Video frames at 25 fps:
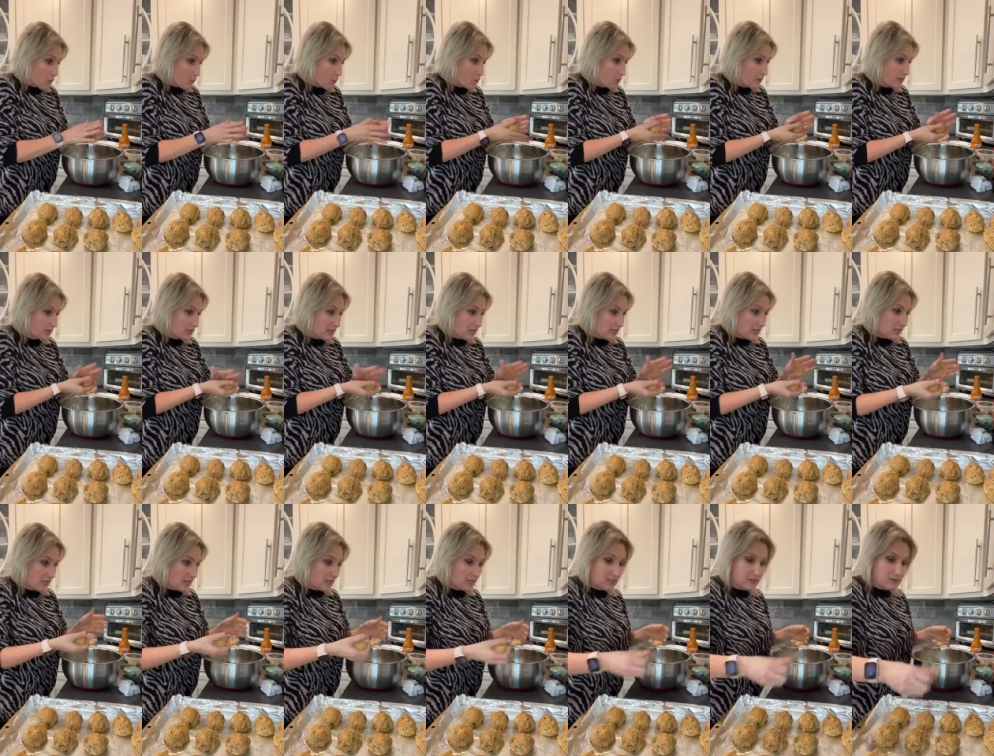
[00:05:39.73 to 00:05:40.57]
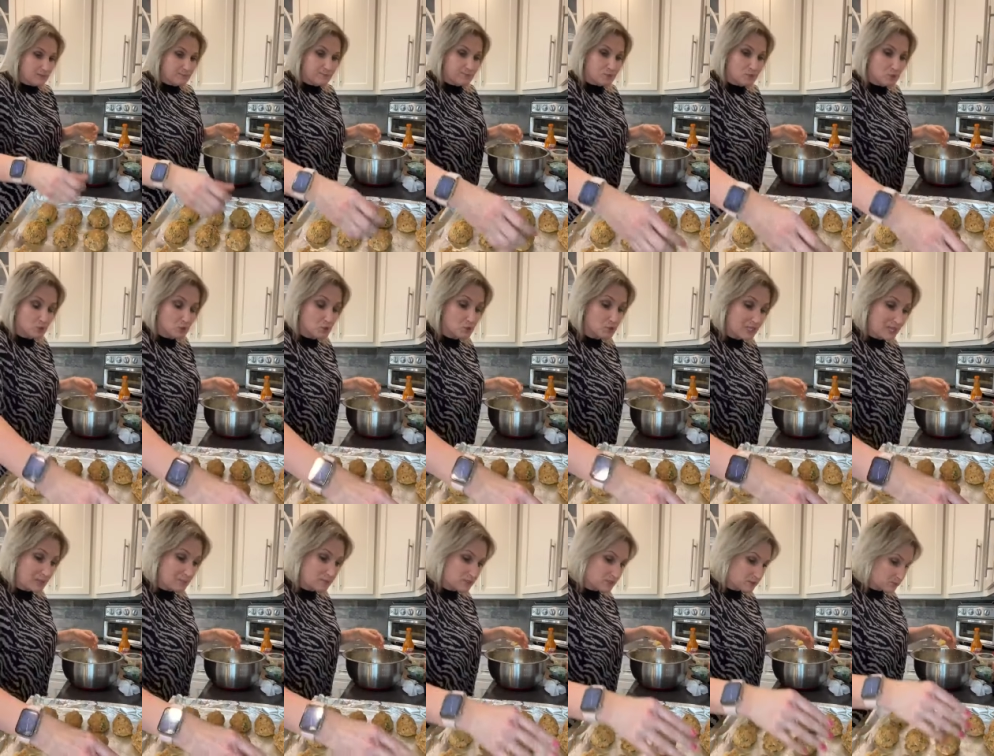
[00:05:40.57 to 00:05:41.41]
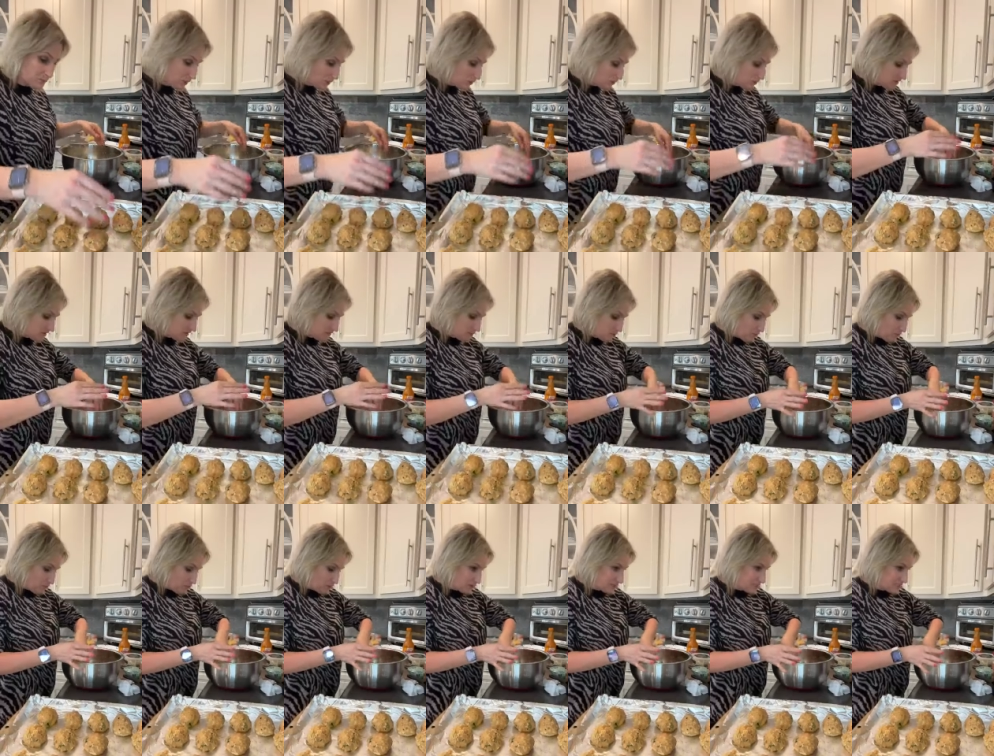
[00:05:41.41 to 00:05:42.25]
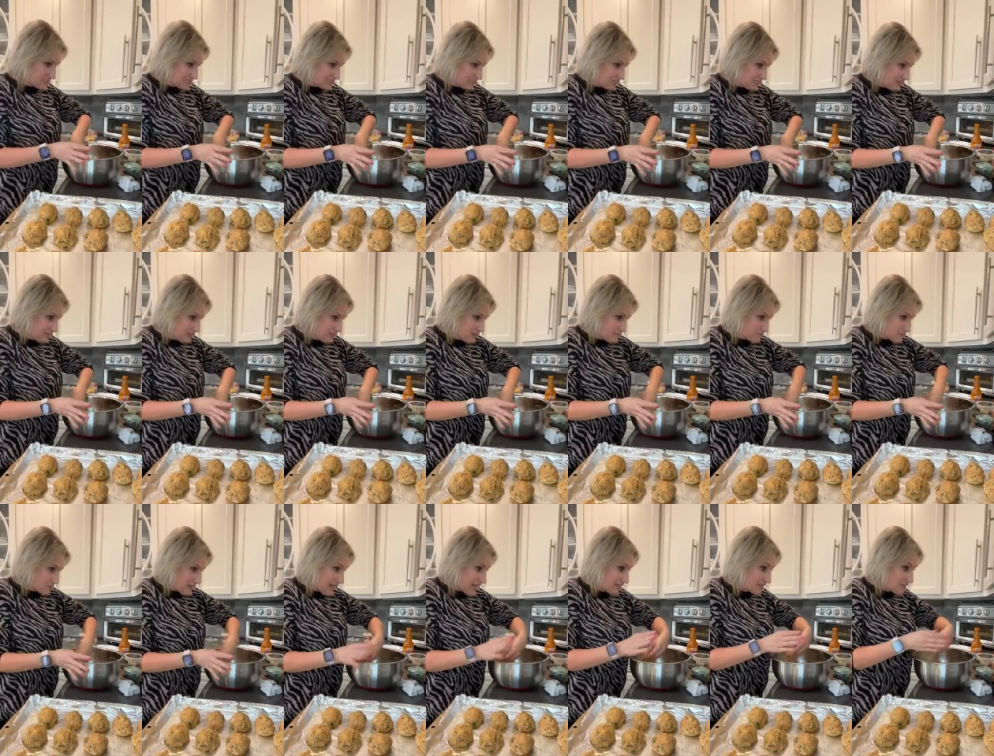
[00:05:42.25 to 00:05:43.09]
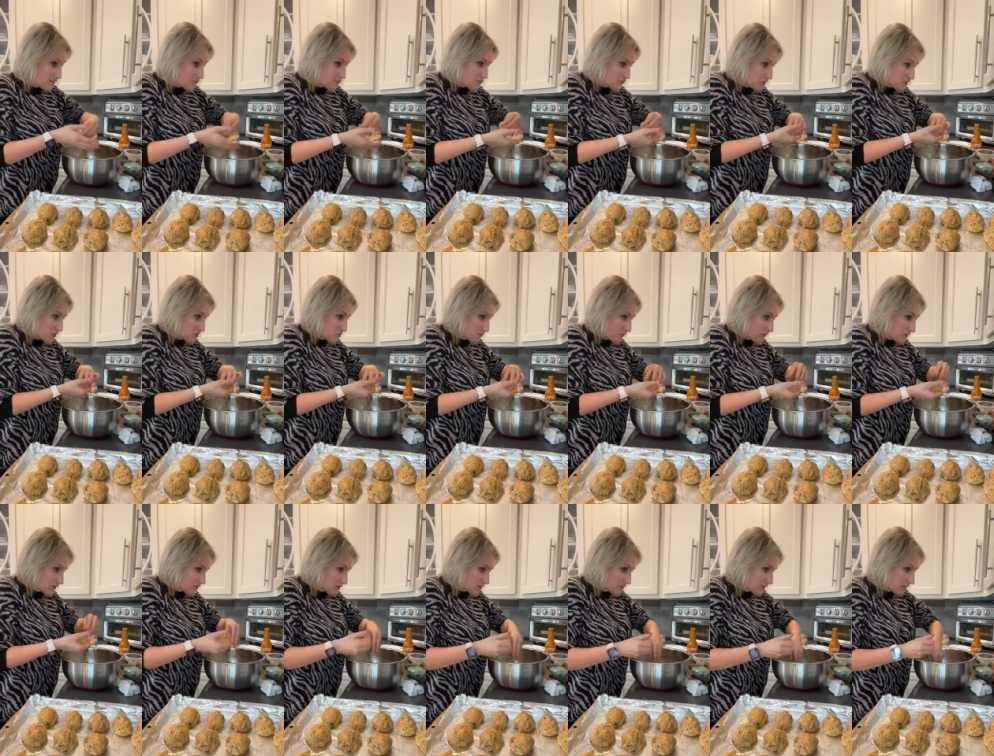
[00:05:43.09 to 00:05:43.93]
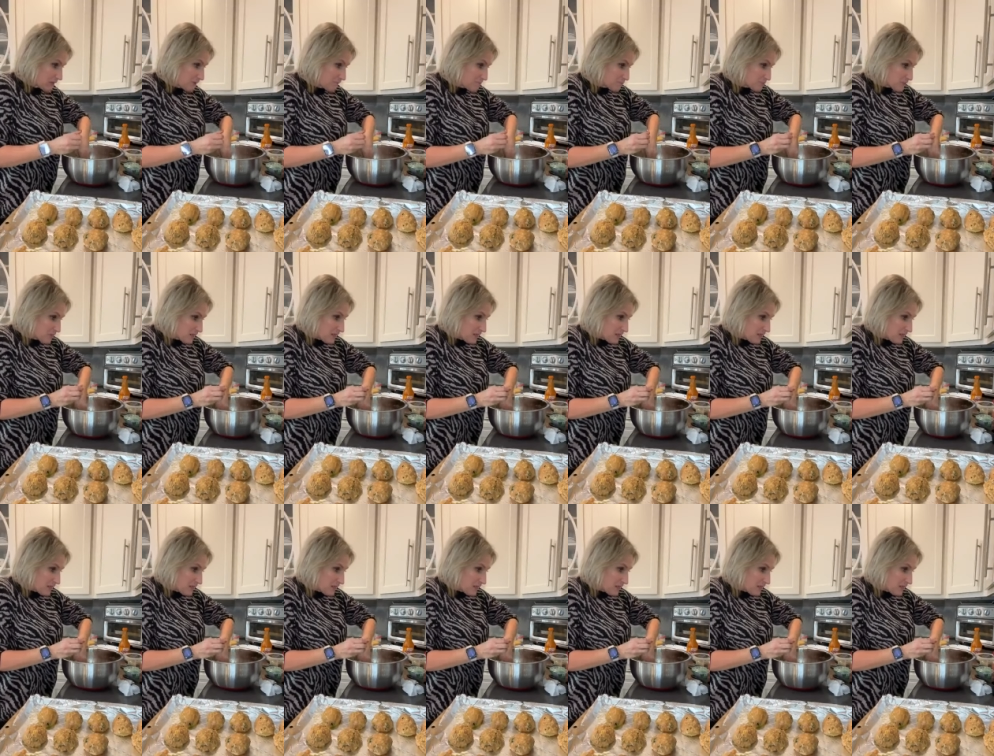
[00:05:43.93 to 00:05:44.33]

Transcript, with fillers: 1 egg, 2 tablespoons of parsley. I did fresh parsley.